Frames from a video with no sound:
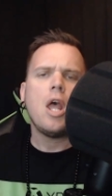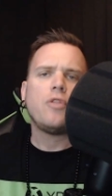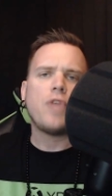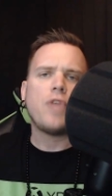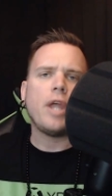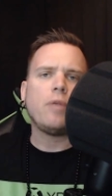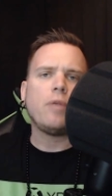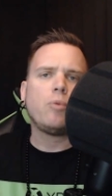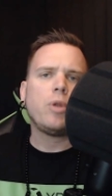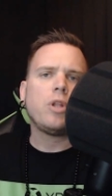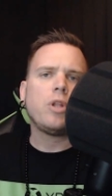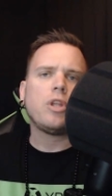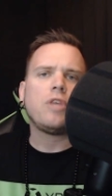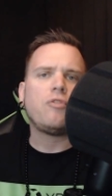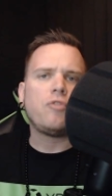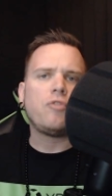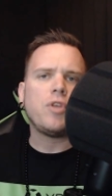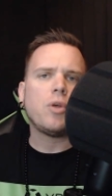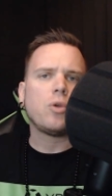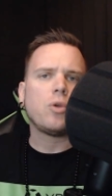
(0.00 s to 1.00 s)
They really
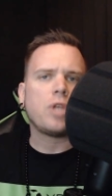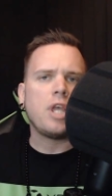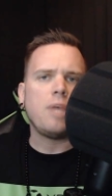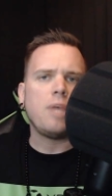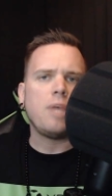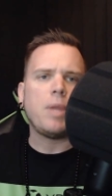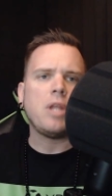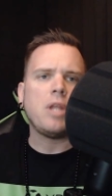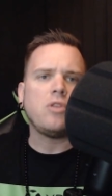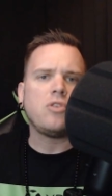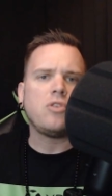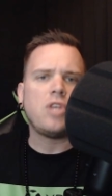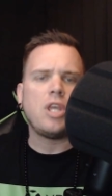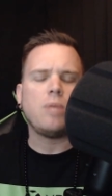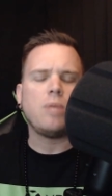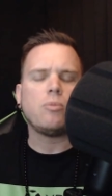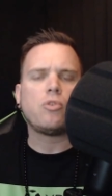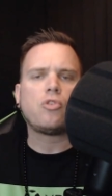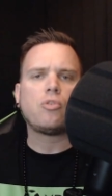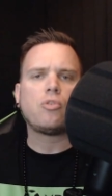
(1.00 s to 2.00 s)
feel keeping
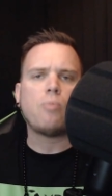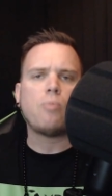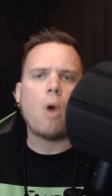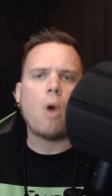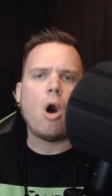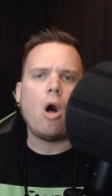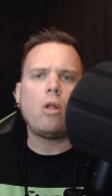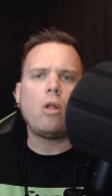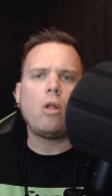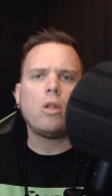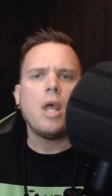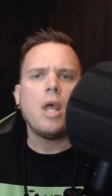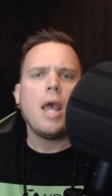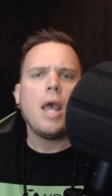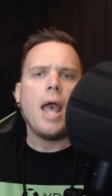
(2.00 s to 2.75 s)
teams small